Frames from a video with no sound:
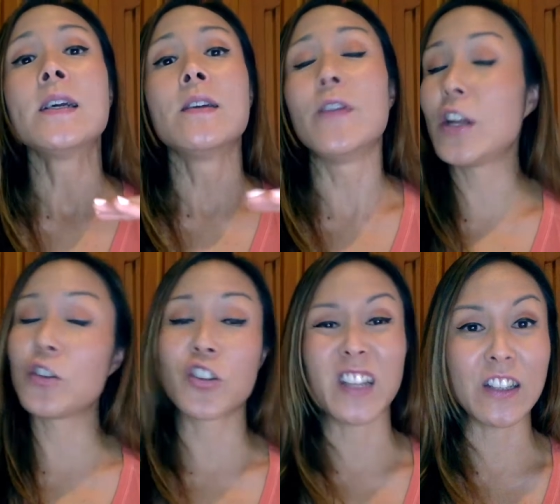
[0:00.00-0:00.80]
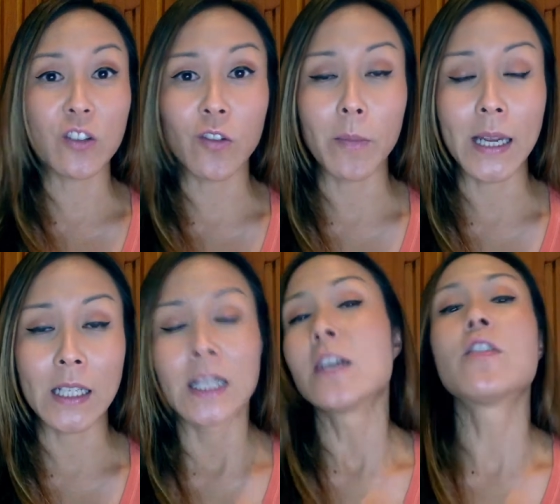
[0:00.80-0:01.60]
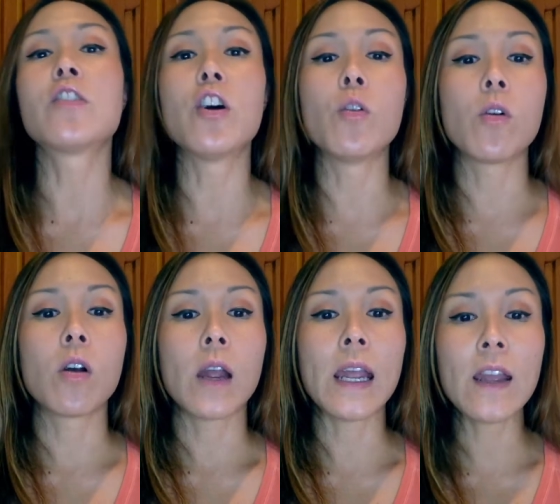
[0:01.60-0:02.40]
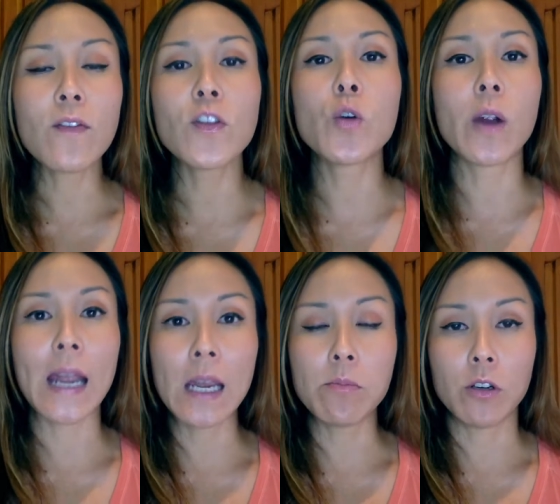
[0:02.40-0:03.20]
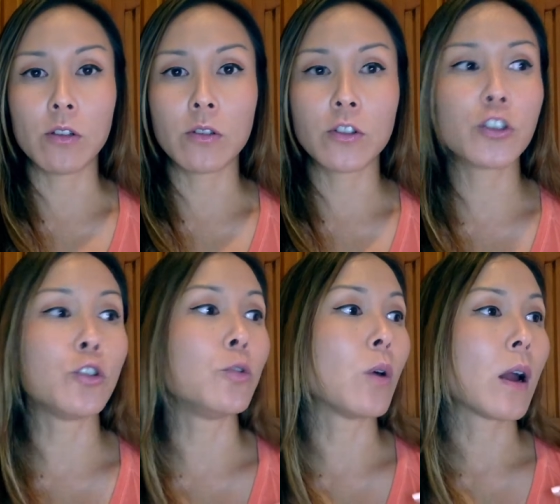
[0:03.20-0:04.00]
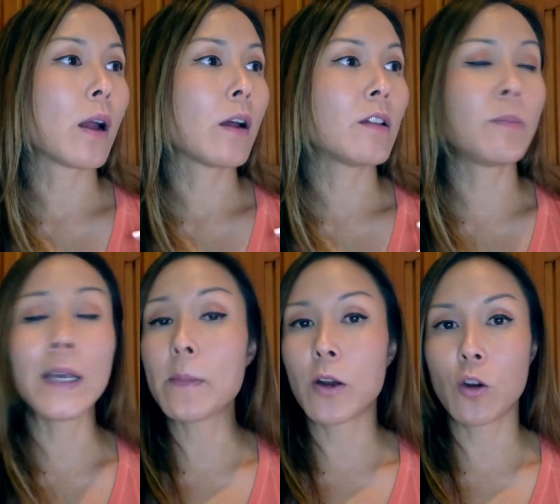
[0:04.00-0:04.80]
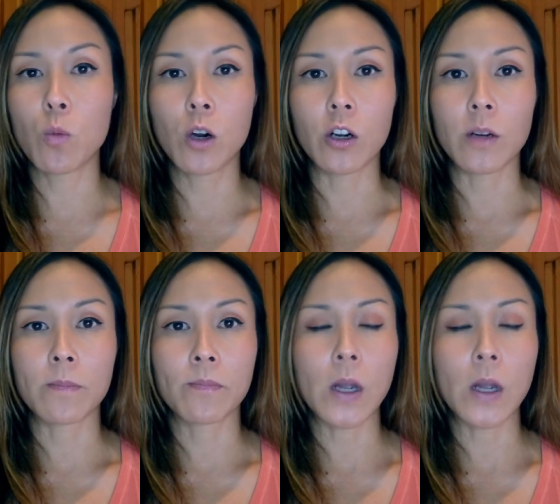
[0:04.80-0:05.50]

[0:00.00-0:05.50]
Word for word: Video is just easier for me. So if you're able to speak about your work,